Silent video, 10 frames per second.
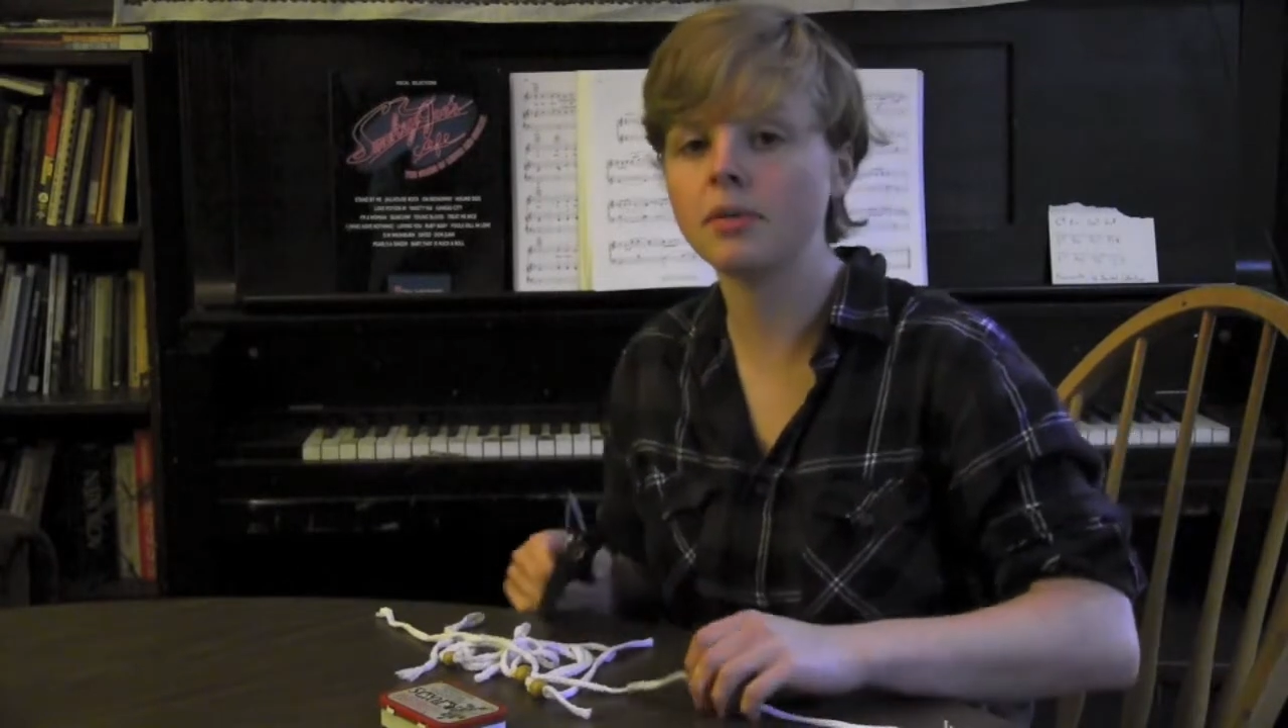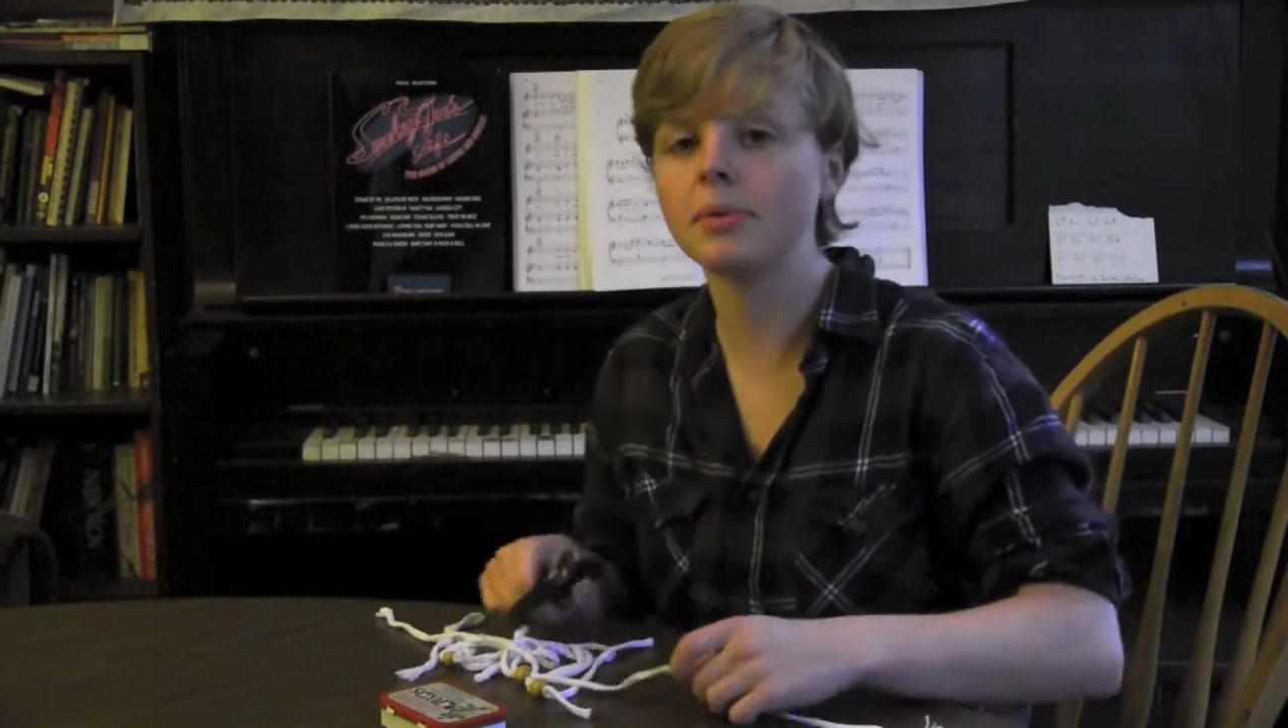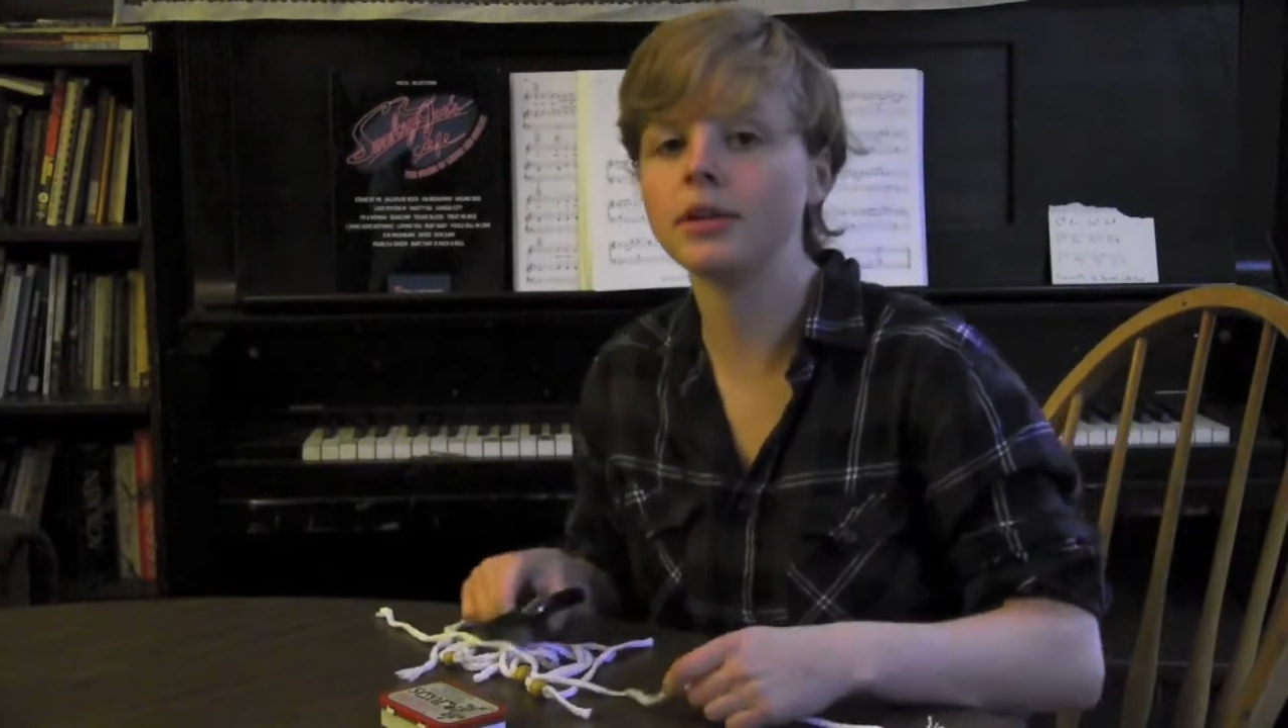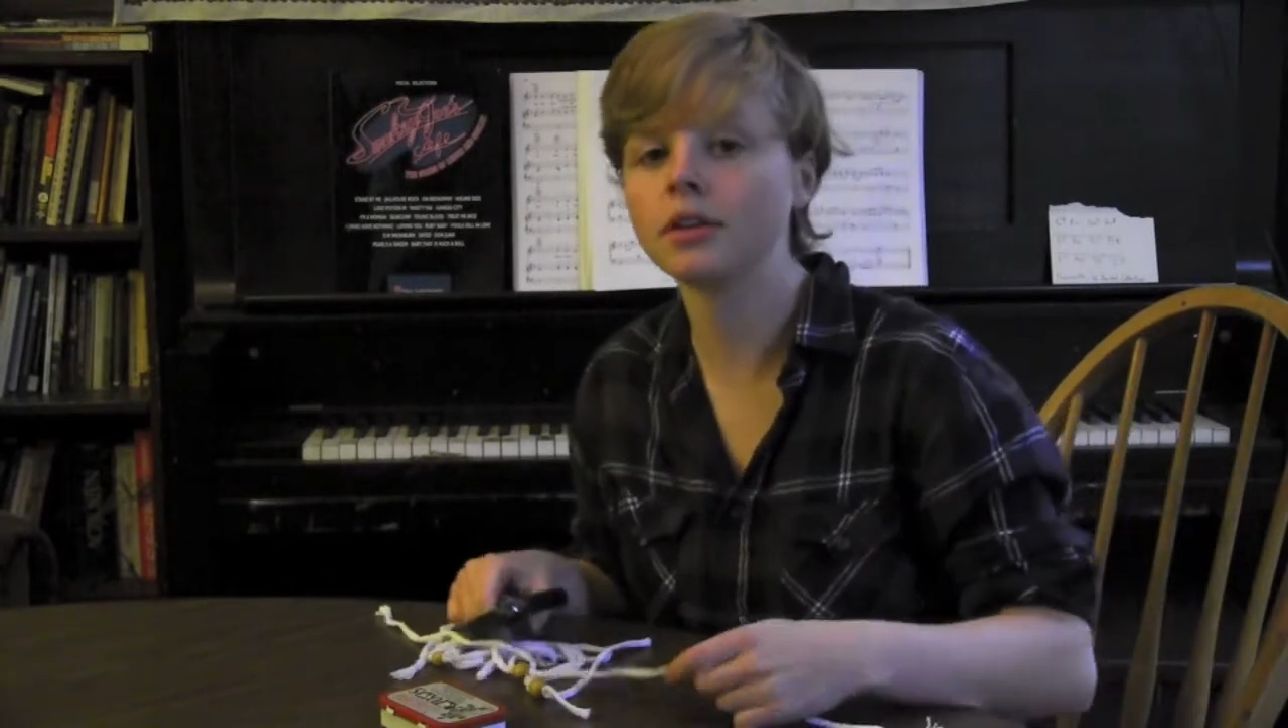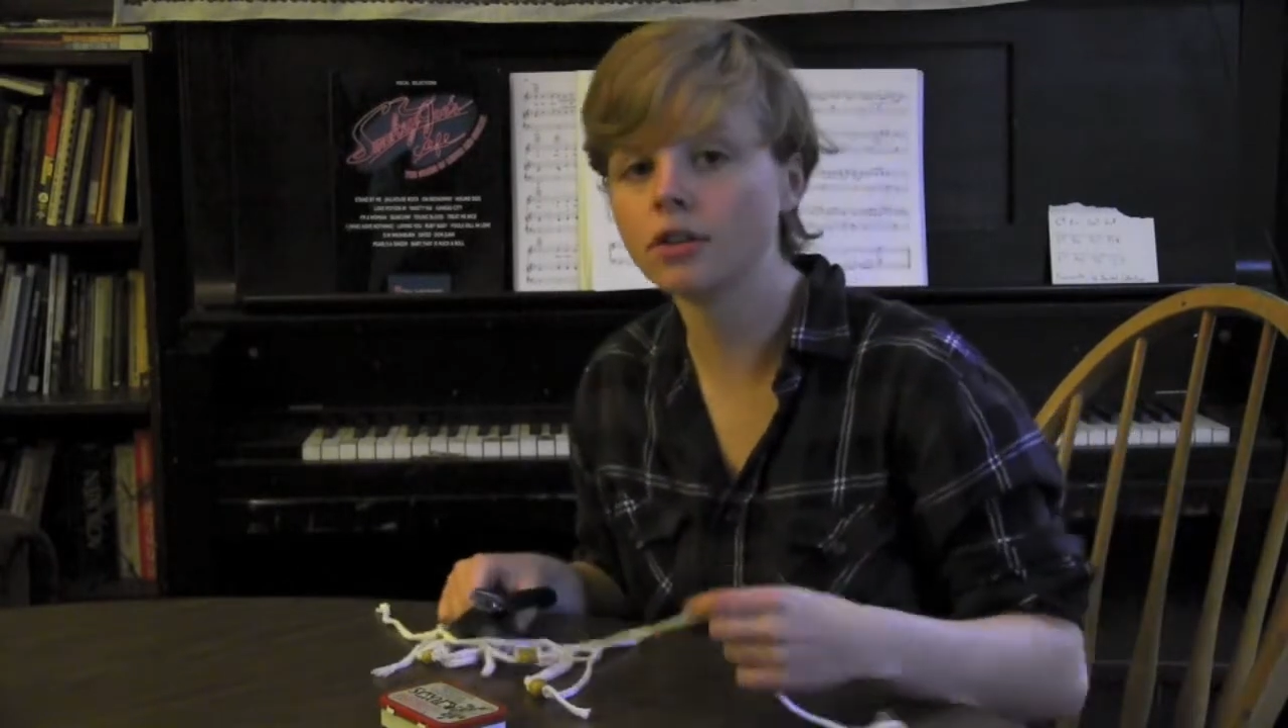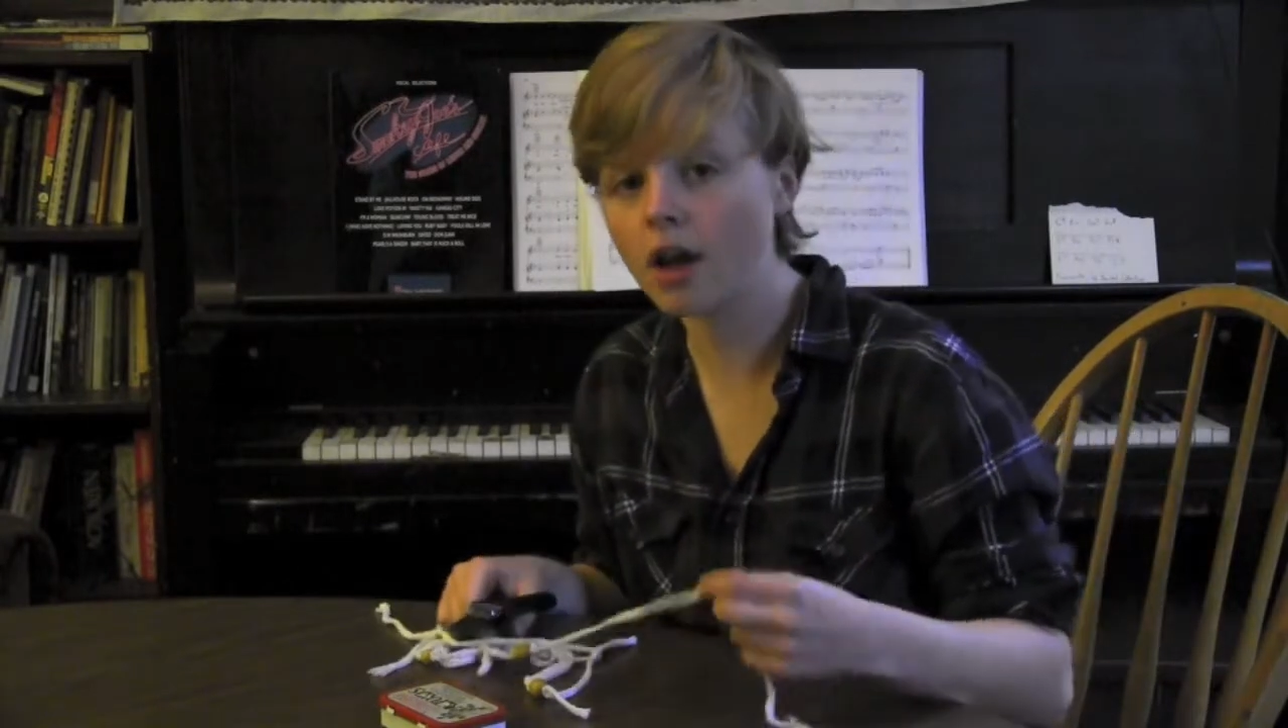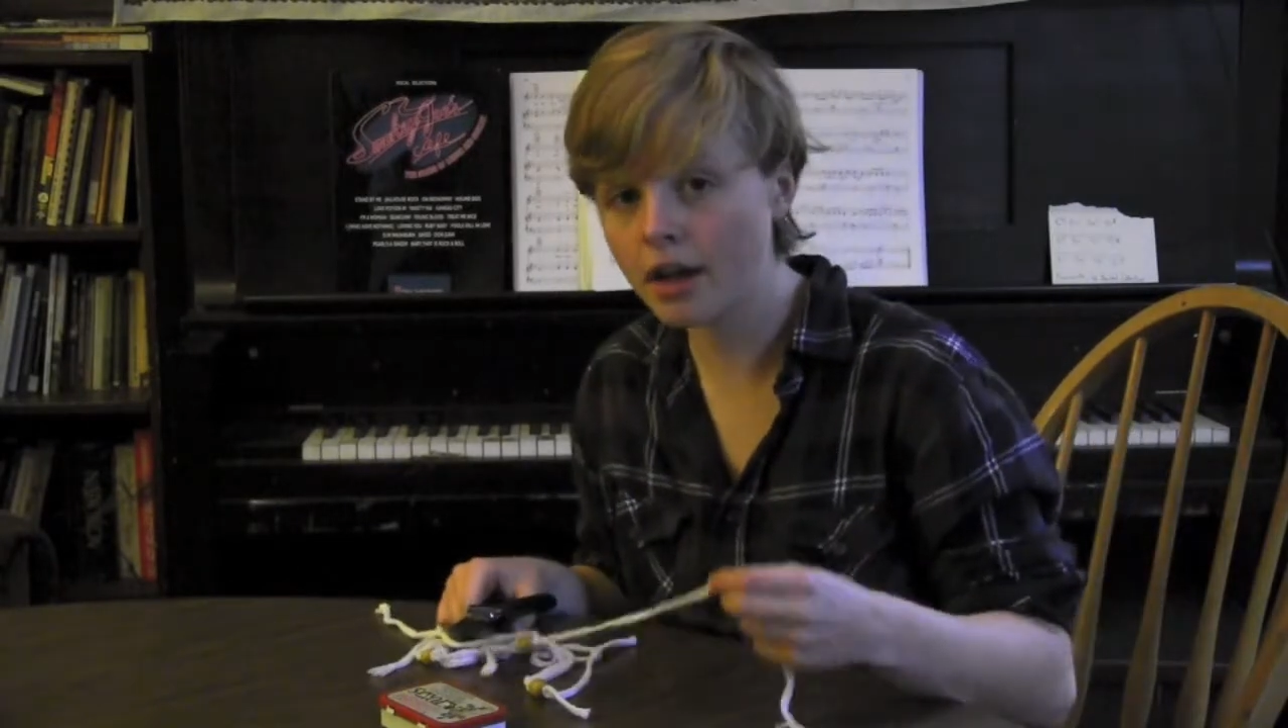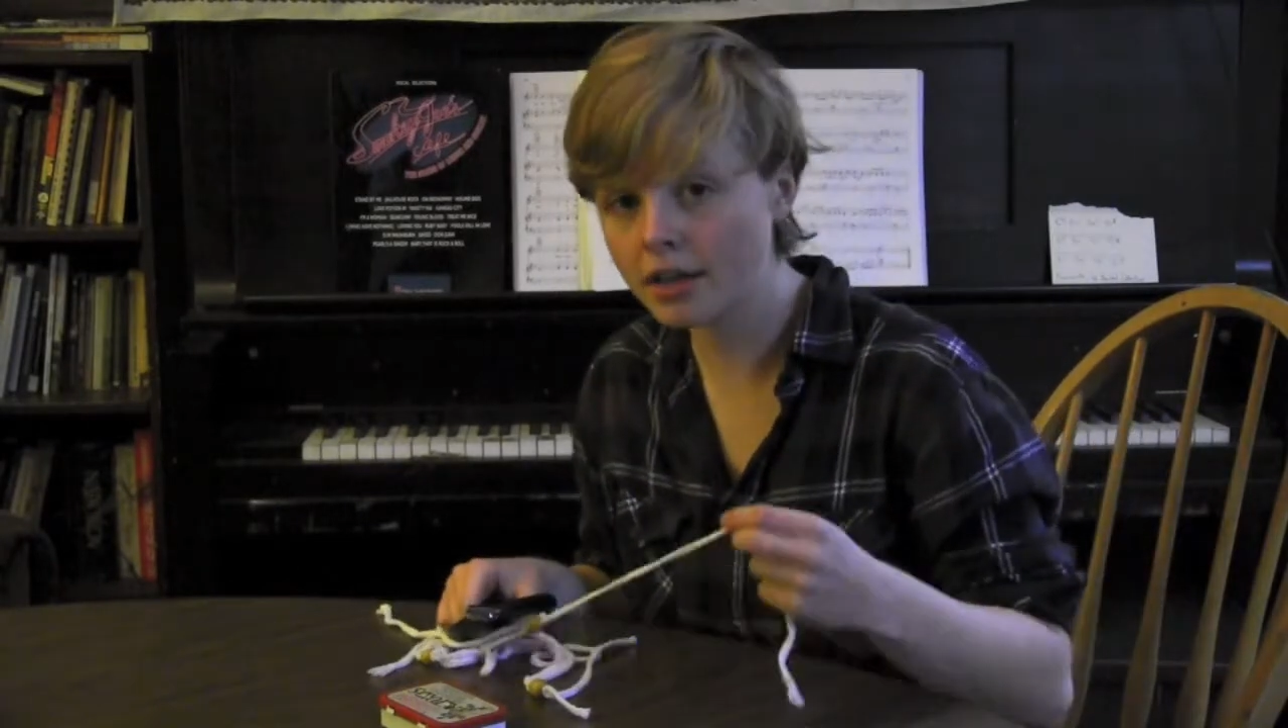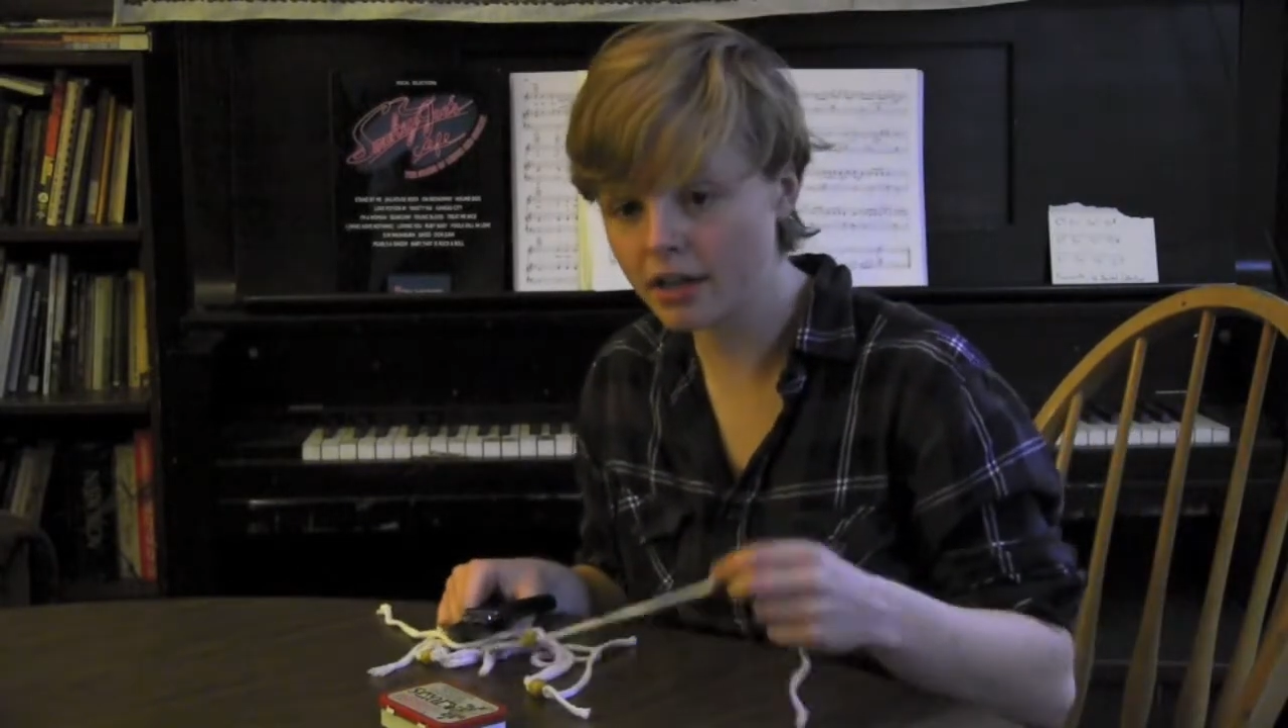to be long